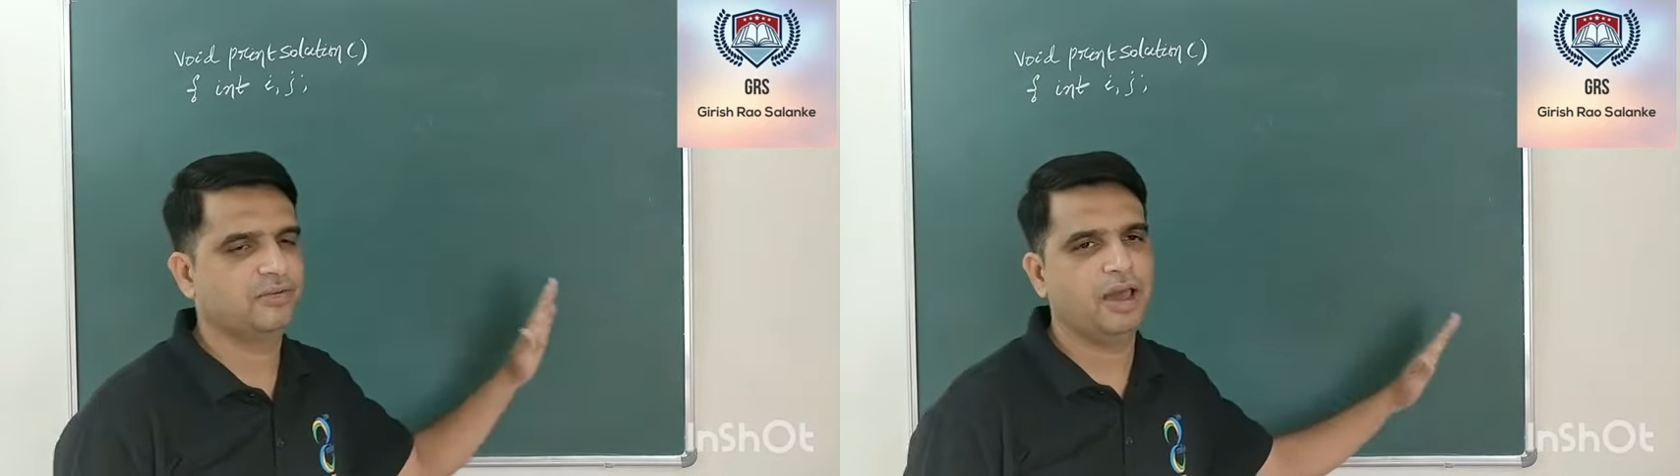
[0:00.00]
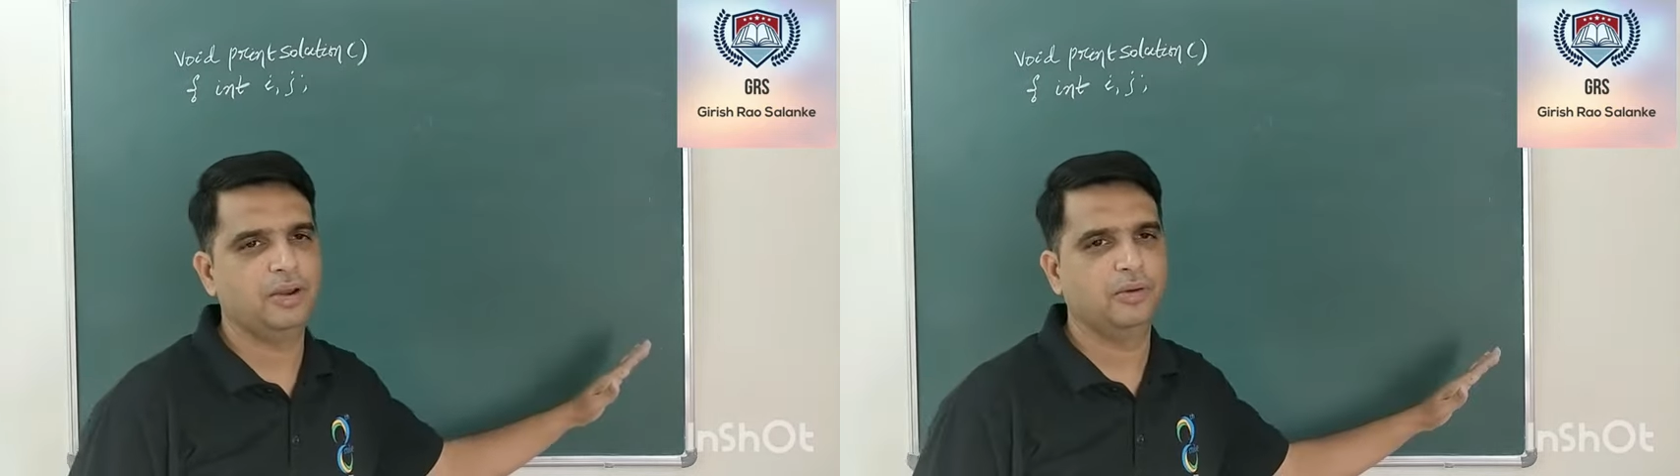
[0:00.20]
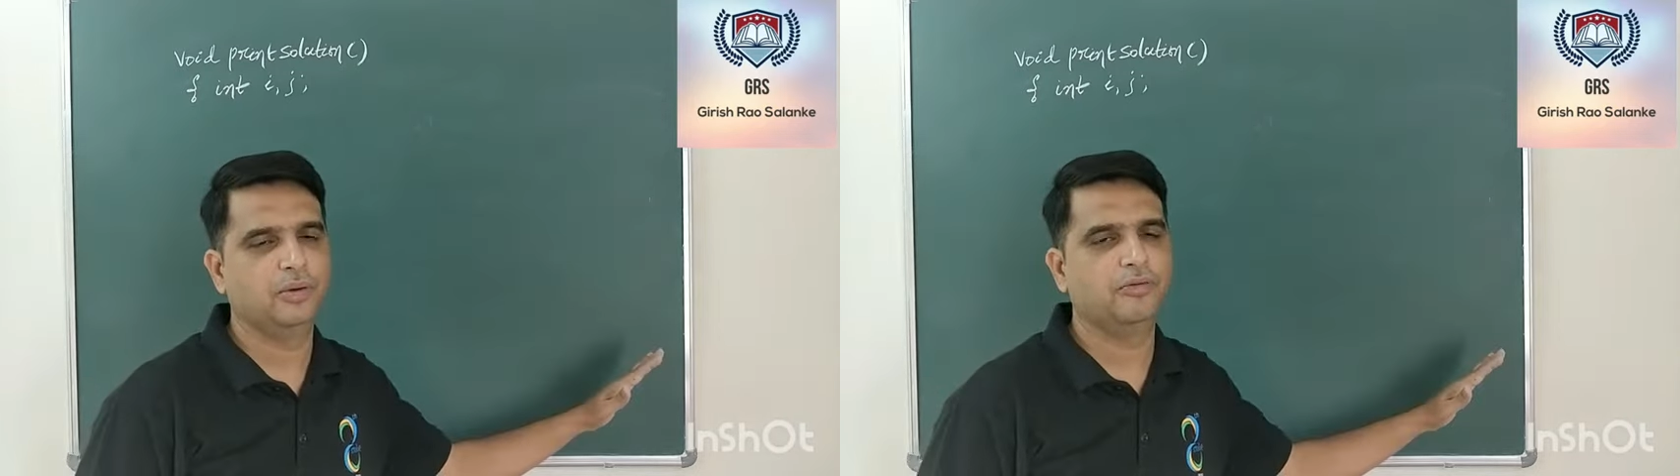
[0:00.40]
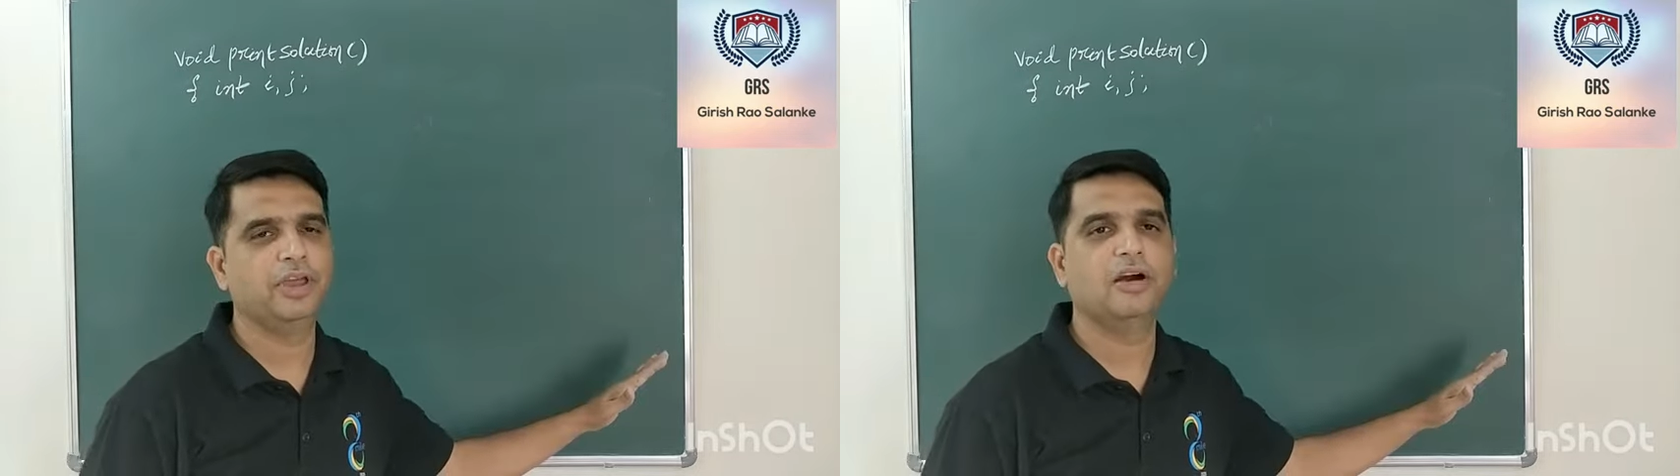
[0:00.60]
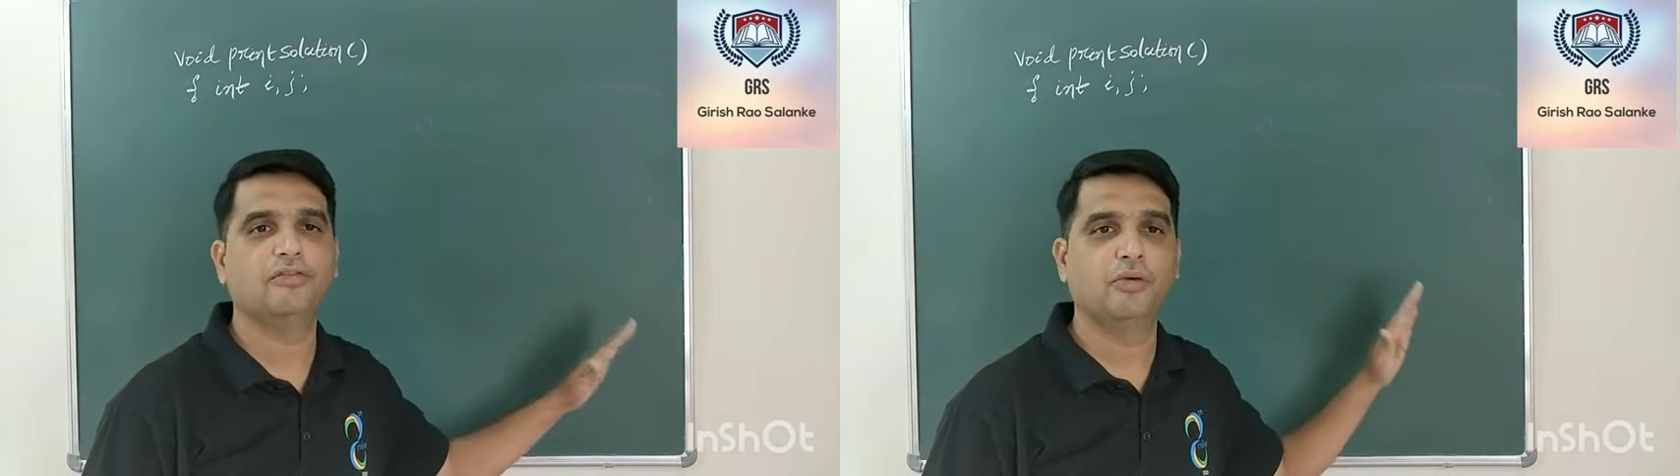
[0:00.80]
value
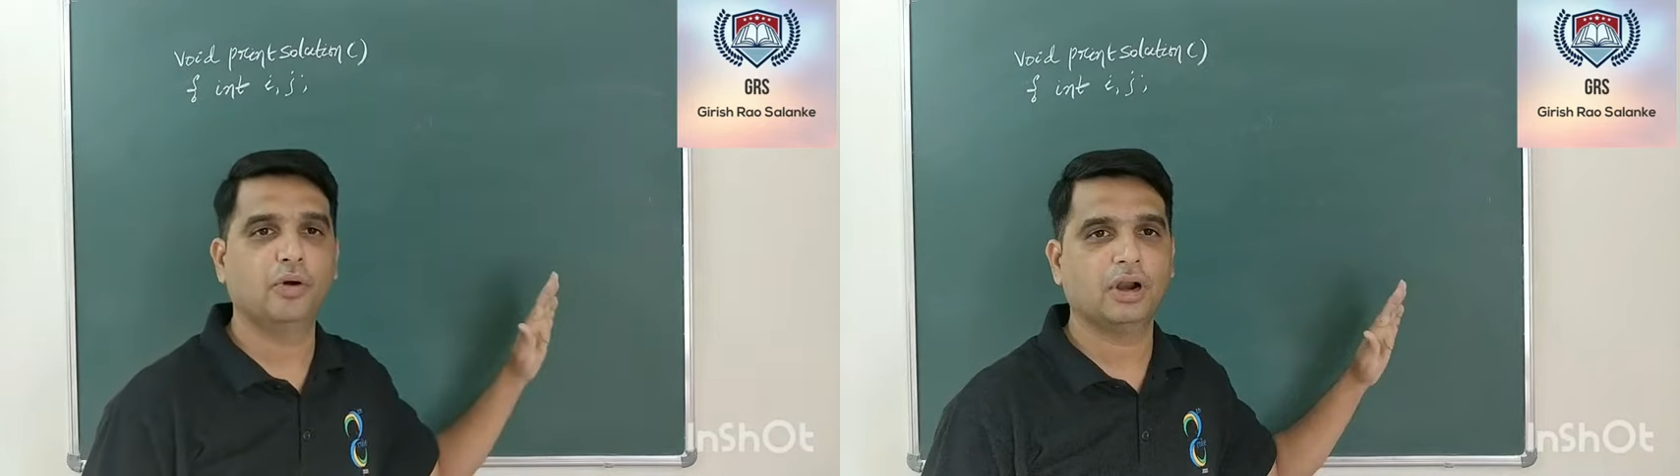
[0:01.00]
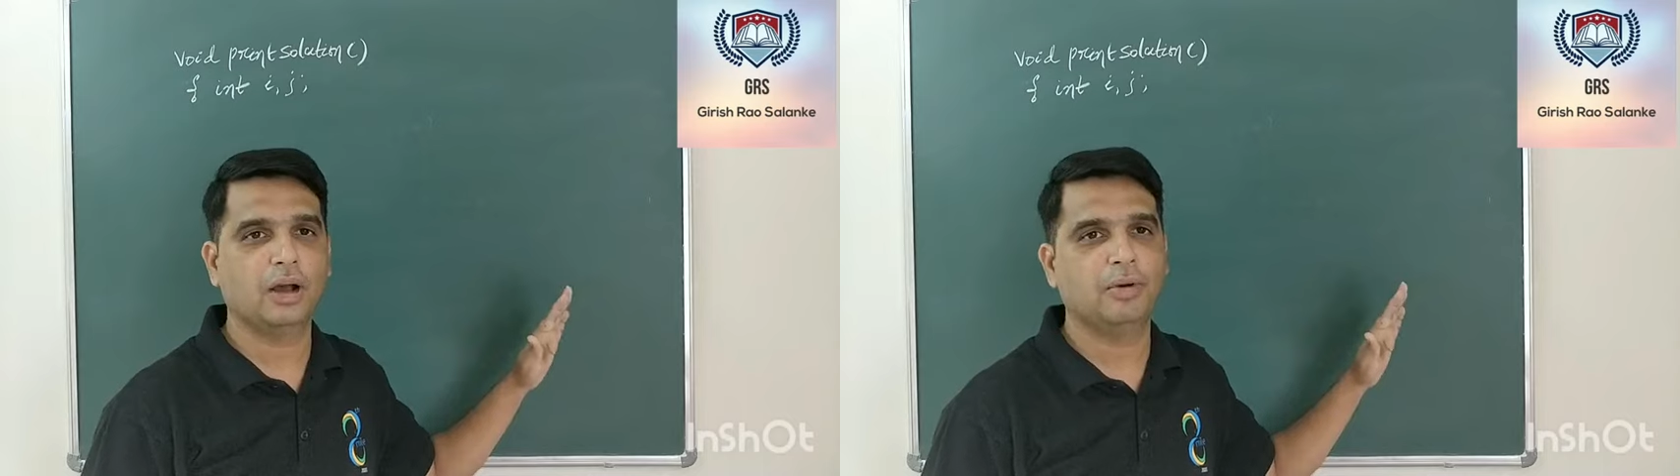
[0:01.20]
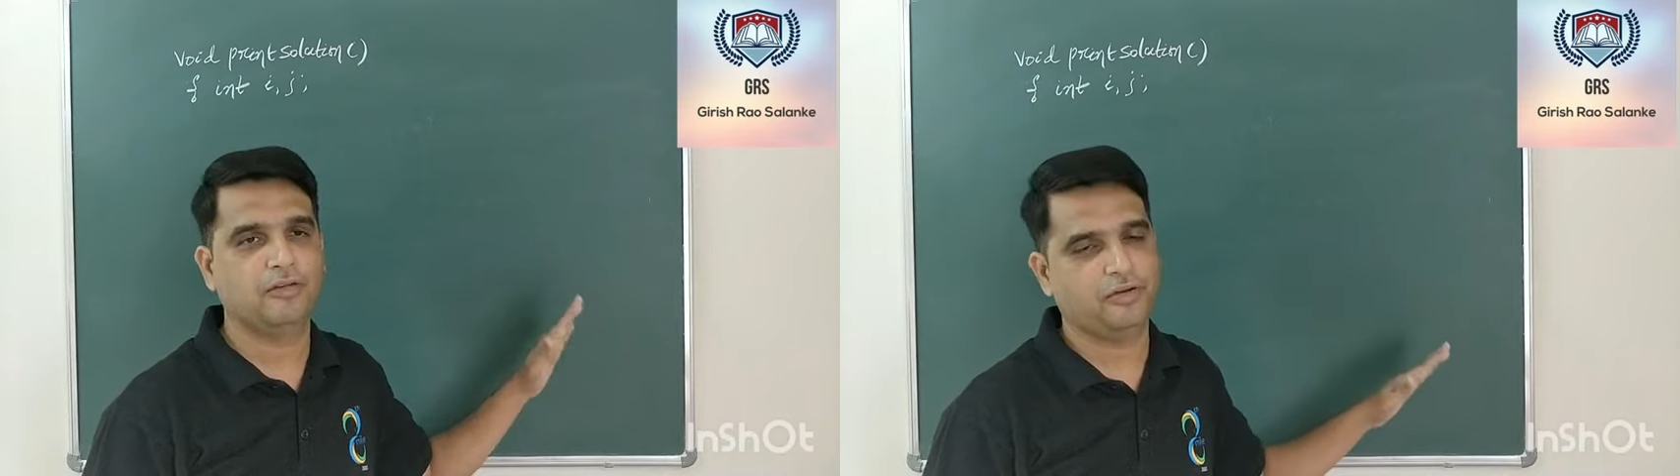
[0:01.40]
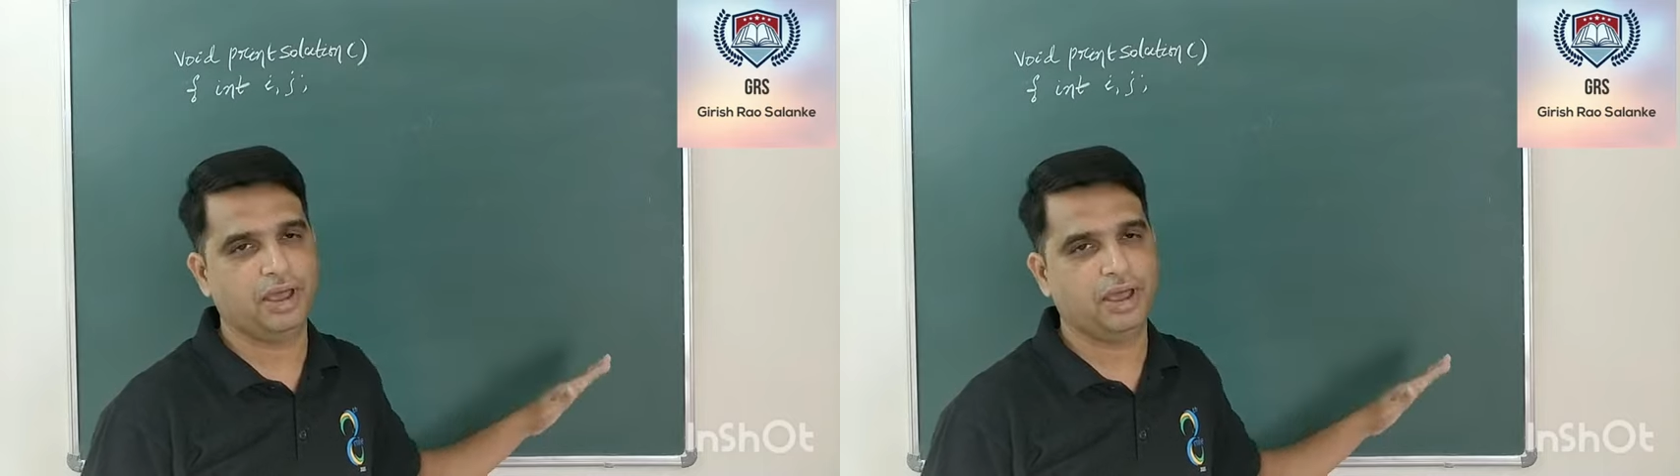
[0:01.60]
v of 4 comma